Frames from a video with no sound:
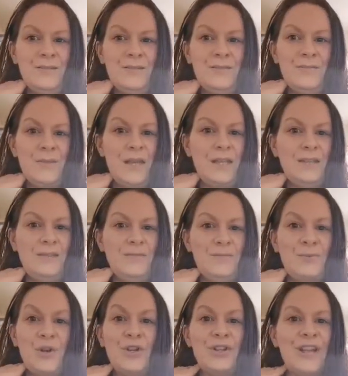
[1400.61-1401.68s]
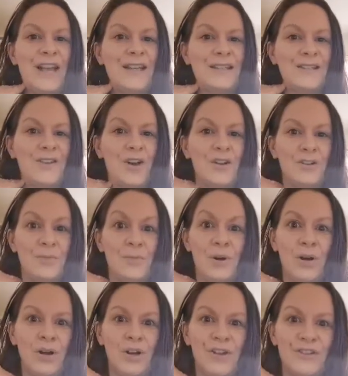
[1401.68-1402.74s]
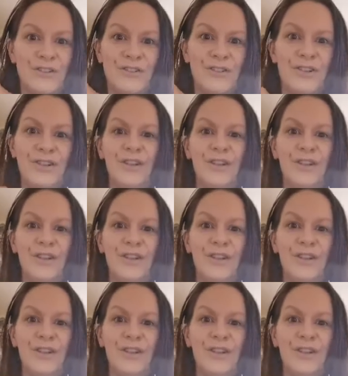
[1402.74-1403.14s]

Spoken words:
My broadcast got paused.